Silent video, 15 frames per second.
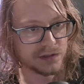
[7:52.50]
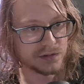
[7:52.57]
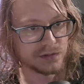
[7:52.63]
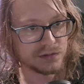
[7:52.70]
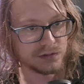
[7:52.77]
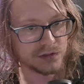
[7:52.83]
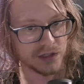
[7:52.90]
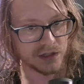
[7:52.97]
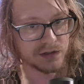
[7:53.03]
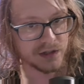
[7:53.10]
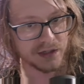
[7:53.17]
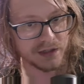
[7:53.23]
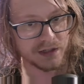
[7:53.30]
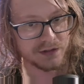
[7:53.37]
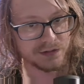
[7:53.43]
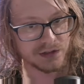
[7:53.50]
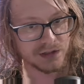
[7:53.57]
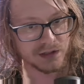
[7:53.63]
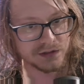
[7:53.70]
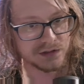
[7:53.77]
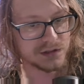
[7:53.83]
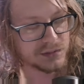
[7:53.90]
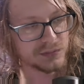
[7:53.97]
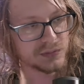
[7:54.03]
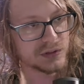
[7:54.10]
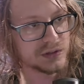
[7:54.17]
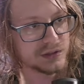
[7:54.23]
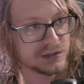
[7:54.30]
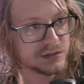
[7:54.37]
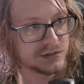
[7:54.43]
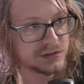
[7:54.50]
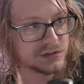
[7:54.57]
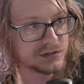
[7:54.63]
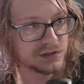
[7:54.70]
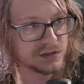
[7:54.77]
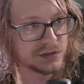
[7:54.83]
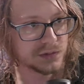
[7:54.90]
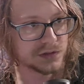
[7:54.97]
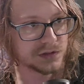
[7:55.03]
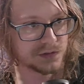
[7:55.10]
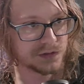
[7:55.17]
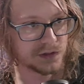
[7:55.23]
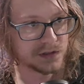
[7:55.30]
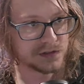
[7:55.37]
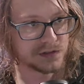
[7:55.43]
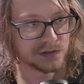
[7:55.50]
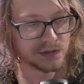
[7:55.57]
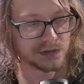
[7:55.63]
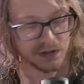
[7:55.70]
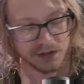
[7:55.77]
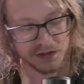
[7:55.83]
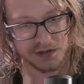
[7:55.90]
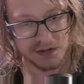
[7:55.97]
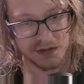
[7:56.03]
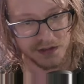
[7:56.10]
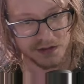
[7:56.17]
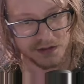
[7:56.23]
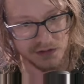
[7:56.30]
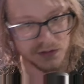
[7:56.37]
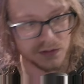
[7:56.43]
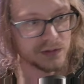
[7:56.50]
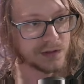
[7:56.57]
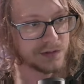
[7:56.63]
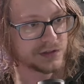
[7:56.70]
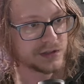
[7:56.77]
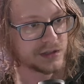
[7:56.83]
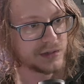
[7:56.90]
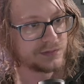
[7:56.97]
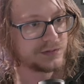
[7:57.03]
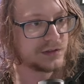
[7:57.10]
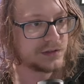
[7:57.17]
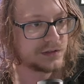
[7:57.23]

to generate every other number in the sequence first, or at least that's intuitively obvious.